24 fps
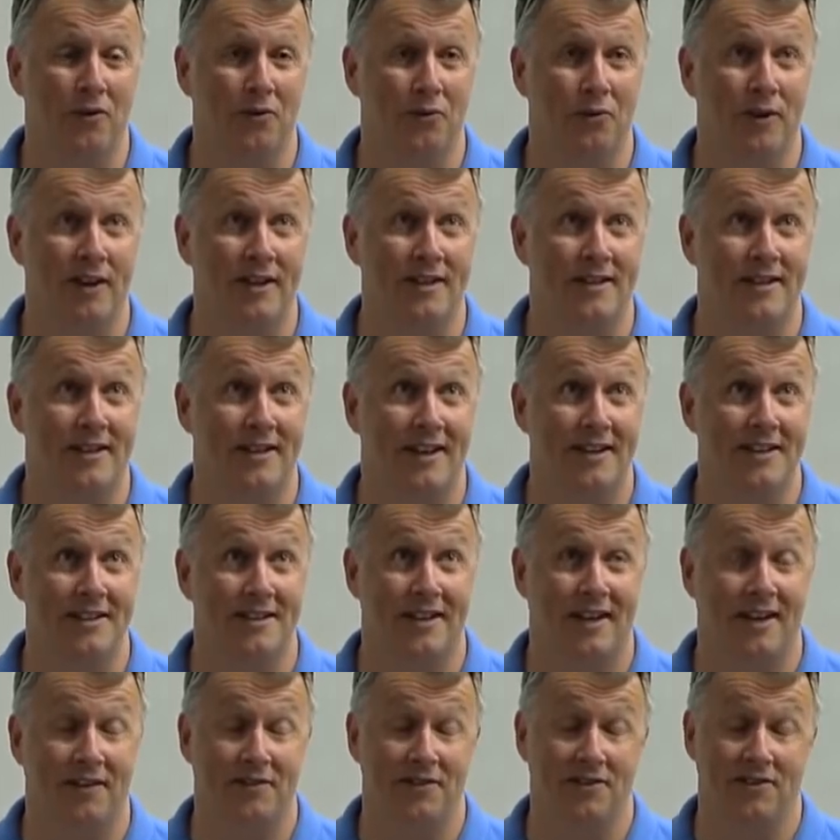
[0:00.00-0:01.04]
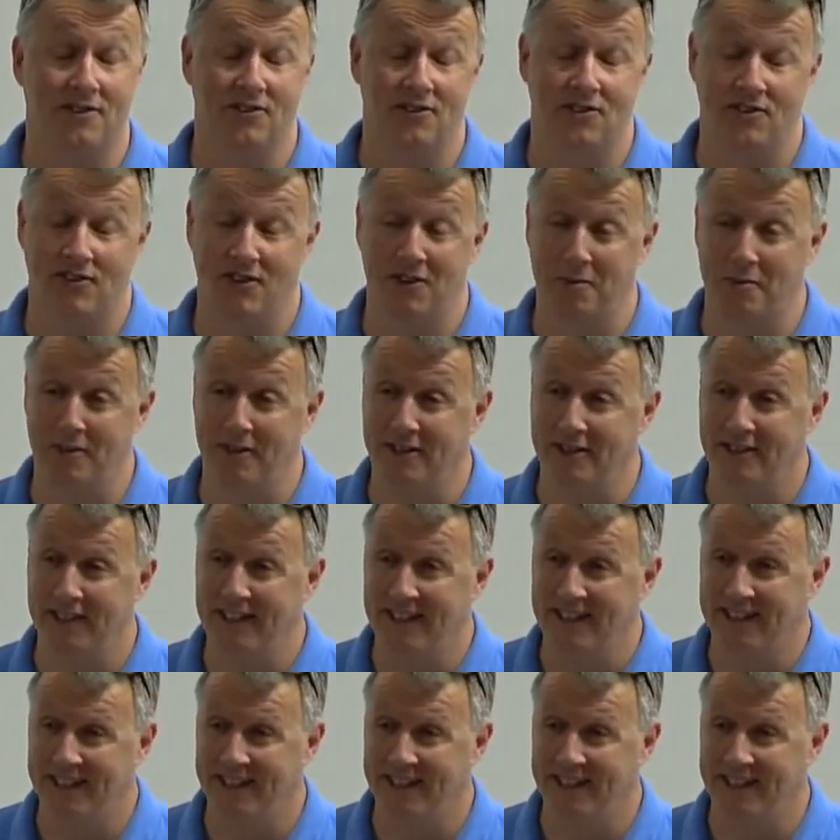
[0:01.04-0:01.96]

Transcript: rent a nice office in Soma